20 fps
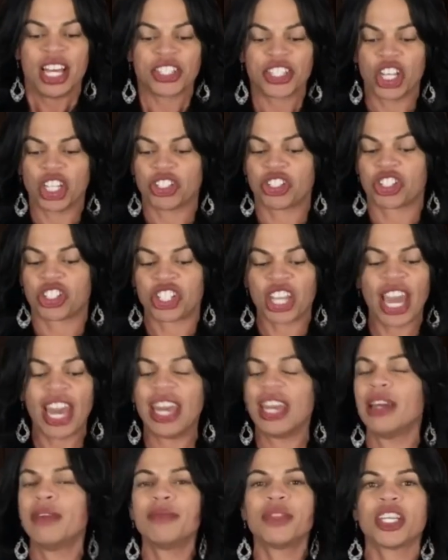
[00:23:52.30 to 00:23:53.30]
to
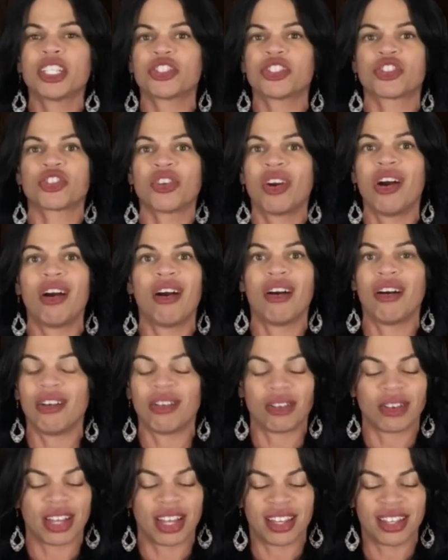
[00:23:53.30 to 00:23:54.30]
shame the
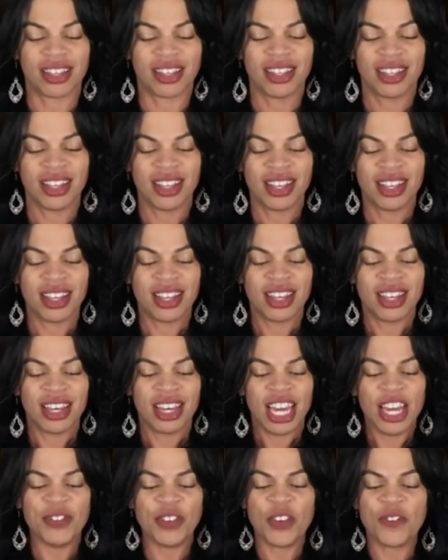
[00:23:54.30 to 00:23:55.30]
strong.
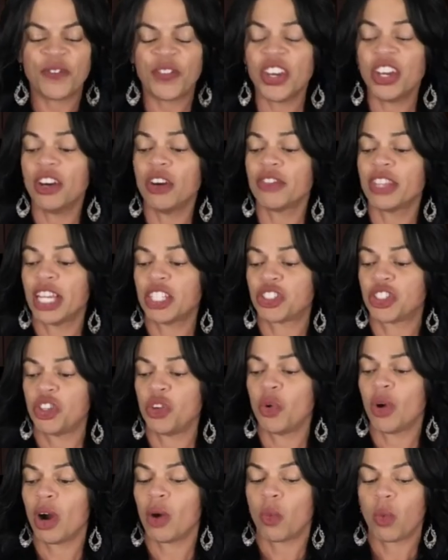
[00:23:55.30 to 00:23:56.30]
If you feel that
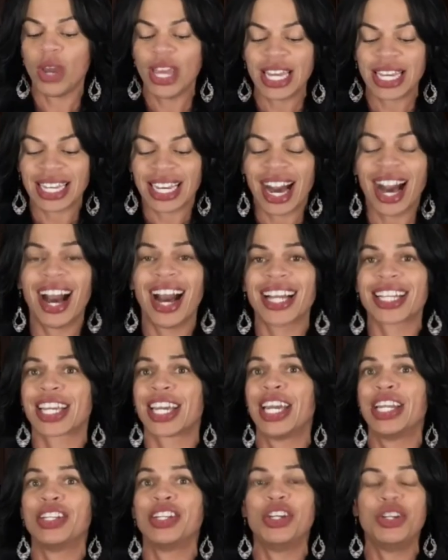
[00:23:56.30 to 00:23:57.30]
you are weak, God
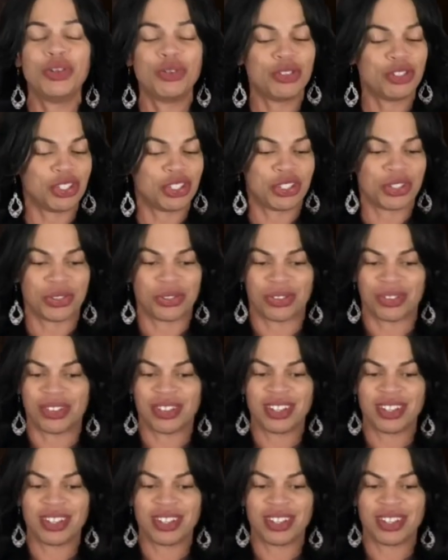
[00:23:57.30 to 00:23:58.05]
can use you.